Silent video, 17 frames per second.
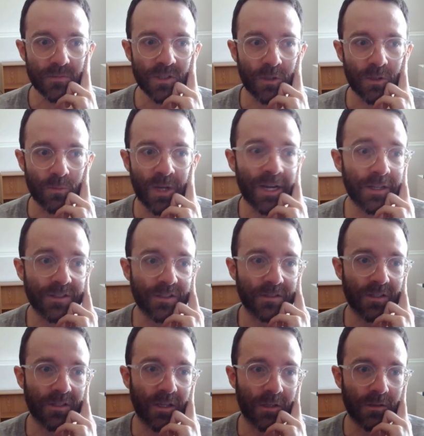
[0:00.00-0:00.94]
Redis
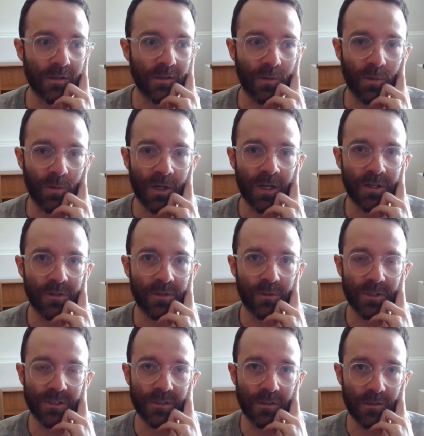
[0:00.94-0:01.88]
is like, look, we're going to do
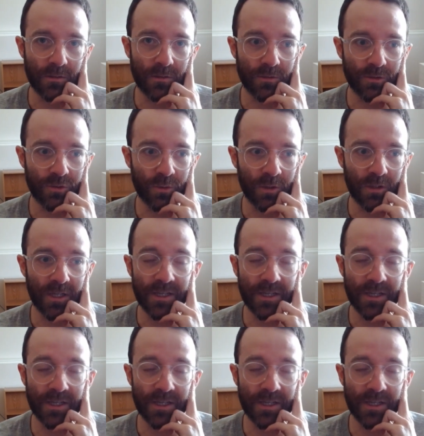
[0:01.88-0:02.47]
a dual